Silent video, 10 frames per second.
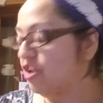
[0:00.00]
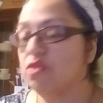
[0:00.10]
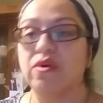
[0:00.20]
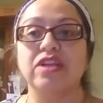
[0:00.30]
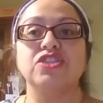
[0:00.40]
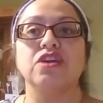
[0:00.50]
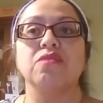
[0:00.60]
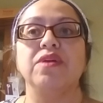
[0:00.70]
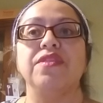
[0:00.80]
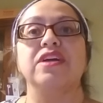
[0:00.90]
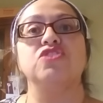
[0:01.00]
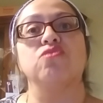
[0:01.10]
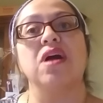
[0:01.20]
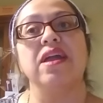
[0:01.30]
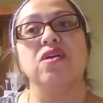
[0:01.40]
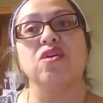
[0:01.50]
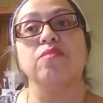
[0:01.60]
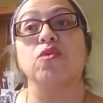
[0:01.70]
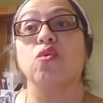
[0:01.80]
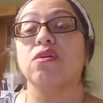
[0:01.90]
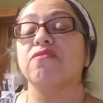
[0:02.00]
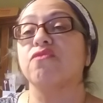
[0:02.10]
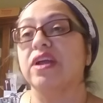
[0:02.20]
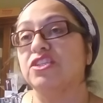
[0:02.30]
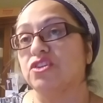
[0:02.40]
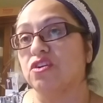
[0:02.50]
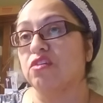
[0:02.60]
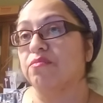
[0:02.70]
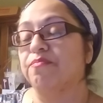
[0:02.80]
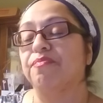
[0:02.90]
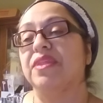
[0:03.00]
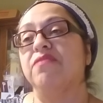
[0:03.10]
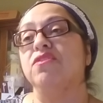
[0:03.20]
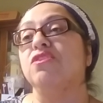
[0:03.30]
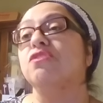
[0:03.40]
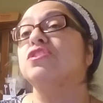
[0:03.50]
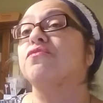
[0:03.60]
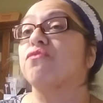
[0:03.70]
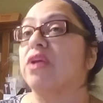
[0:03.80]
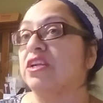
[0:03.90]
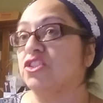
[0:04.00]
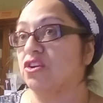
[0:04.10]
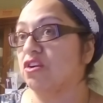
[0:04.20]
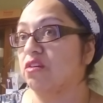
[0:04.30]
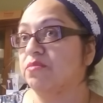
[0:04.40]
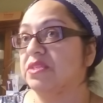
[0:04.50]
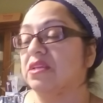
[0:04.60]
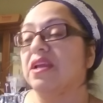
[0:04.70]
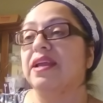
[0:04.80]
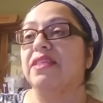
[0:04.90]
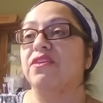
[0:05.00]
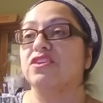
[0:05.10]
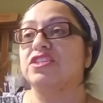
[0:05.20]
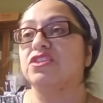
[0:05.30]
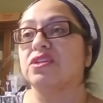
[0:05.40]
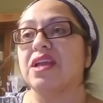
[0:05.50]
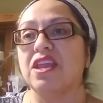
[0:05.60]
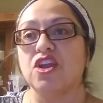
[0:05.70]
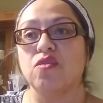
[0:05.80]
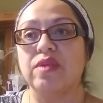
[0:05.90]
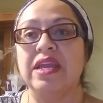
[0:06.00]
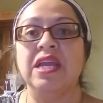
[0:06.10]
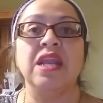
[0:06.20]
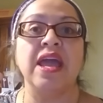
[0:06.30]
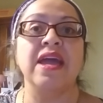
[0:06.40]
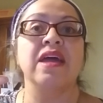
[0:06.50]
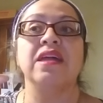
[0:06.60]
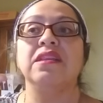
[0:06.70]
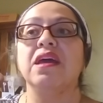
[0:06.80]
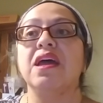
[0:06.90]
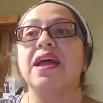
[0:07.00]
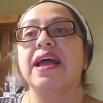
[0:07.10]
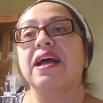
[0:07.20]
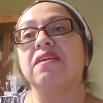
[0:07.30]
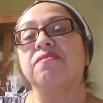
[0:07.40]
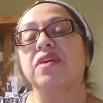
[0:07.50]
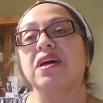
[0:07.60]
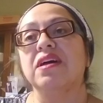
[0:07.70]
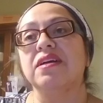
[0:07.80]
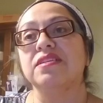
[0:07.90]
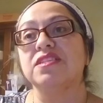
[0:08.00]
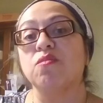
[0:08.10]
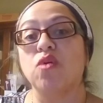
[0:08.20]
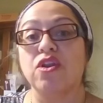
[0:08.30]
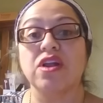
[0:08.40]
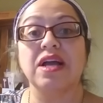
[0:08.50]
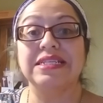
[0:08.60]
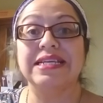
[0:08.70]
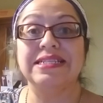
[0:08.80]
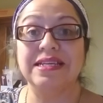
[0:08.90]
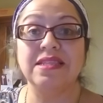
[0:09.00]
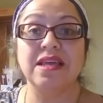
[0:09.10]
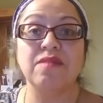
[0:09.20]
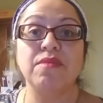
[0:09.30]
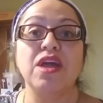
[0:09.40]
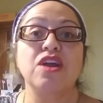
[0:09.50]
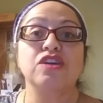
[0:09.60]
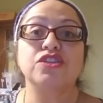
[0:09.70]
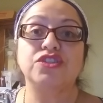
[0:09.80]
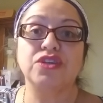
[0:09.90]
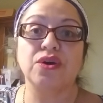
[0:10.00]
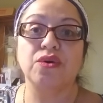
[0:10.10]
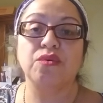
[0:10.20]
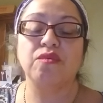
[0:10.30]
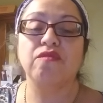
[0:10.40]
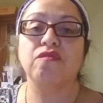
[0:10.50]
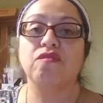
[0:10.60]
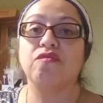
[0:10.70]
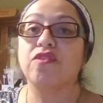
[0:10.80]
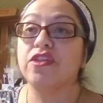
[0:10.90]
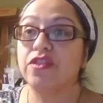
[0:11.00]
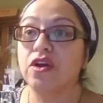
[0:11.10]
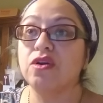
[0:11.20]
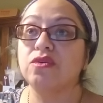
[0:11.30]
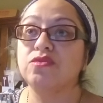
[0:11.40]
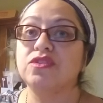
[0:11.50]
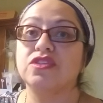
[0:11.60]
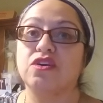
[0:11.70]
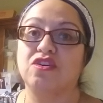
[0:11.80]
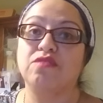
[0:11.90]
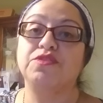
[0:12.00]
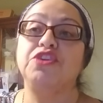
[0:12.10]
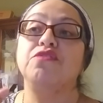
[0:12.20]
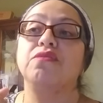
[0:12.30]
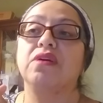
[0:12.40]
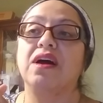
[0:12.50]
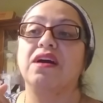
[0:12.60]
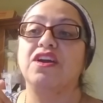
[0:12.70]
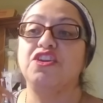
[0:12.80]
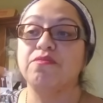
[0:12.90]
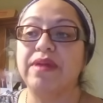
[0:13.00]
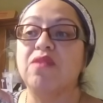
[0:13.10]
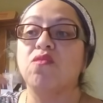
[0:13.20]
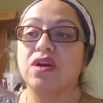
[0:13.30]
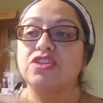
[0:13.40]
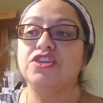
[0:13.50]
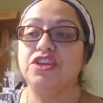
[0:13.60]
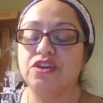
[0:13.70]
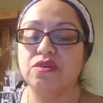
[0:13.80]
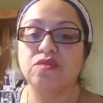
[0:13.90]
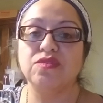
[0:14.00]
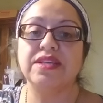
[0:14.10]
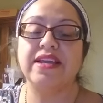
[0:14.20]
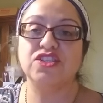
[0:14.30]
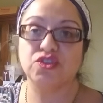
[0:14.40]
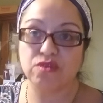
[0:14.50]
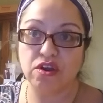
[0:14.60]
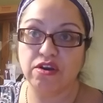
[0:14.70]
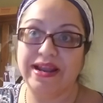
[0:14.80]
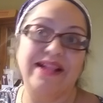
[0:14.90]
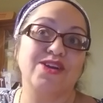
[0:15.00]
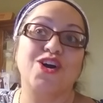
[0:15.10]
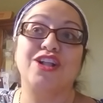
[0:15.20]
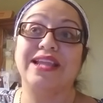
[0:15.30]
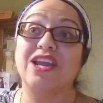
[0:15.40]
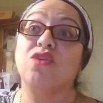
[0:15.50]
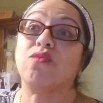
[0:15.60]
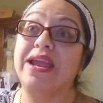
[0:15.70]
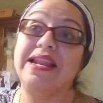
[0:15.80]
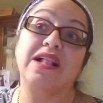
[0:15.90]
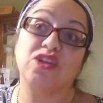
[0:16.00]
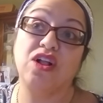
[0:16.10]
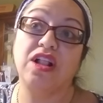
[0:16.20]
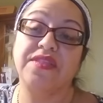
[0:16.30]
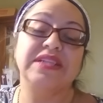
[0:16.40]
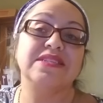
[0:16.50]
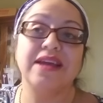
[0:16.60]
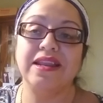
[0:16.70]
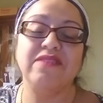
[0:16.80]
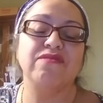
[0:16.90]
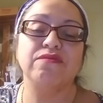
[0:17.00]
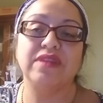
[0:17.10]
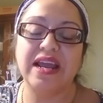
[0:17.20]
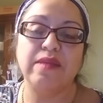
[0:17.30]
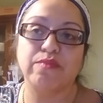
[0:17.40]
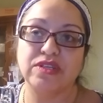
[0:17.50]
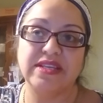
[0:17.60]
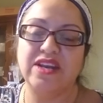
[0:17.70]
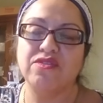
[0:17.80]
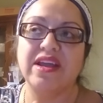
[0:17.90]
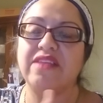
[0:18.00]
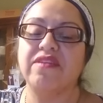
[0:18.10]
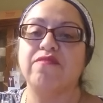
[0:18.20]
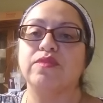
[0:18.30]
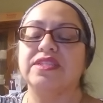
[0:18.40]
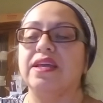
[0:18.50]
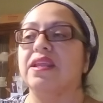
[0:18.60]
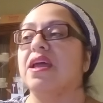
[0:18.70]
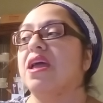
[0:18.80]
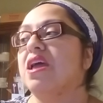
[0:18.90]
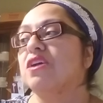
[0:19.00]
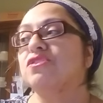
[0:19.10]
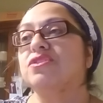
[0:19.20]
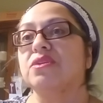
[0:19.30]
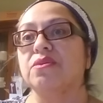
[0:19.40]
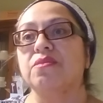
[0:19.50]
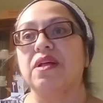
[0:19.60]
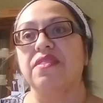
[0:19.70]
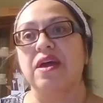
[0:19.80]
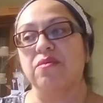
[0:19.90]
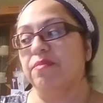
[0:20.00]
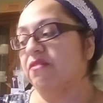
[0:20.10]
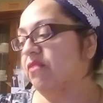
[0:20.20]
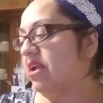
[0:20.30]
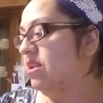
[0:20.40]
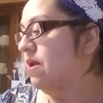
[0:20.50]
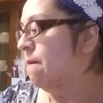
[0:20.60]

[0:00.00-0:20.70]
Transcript: You want to start with a dry herb or a fresh herb. If you use fresh herbs, they're still kind of green and have some water content in them. So for those herbs, you may want to use a stronger alcohol, like grain alcohol that's 90% or 95%. So that would be fine.